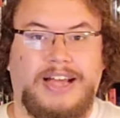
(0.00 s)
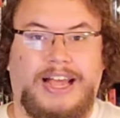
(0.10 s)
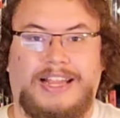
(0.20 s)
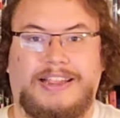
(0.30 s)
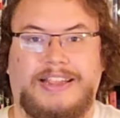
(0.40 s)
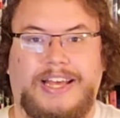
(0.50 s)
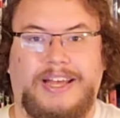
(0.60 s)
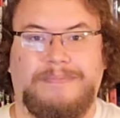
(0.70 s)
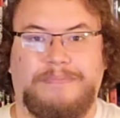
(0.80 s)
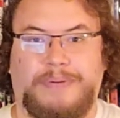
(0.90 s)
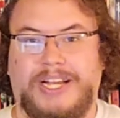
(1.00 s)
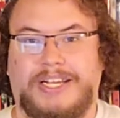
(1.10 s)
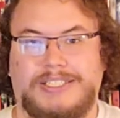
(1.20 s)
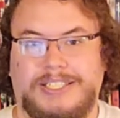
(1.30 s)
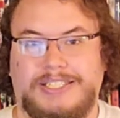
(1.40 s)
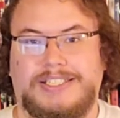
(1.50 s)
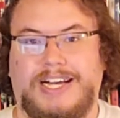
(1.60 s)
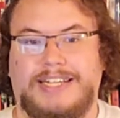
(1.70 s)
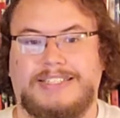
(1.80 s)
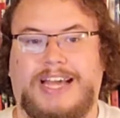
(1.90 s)
and they break into this
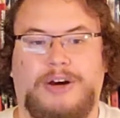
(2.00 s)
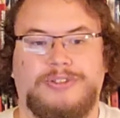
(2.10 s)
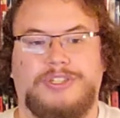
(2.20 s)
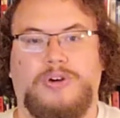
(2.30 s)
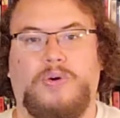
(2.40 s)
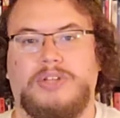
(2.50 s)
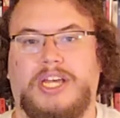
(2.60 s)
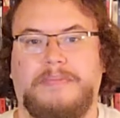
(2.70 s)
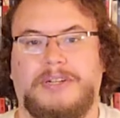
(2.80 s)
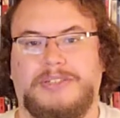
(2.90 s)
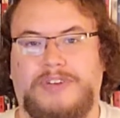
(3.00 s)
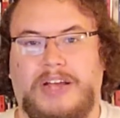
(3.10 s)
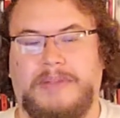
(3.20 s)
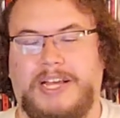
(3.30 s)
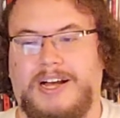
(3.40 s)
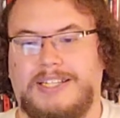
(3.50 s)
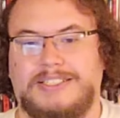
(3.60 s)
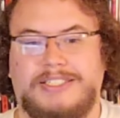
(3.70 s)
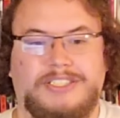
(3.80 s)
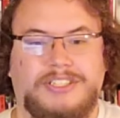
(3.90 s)
guy's house and hold him and his family
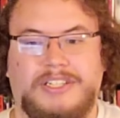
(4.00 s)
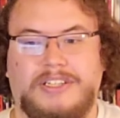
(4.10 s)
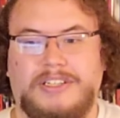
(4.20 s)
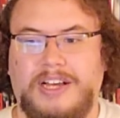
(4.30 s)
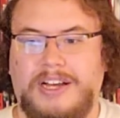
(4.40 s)
hostage and the